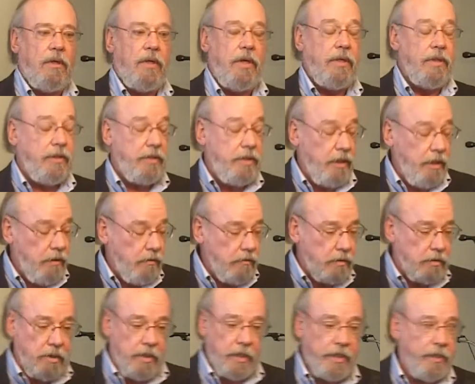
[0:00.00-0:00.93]
And Dale
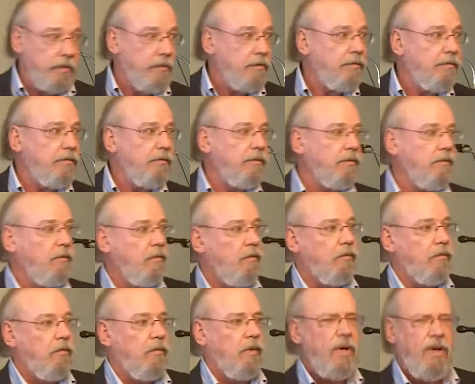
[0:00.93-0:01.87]
was like,
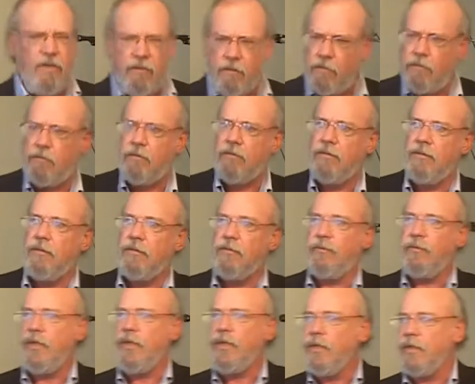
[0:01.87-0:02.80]
wow,
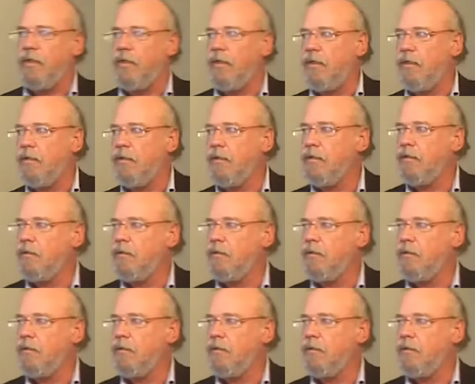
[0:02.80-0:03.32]
really?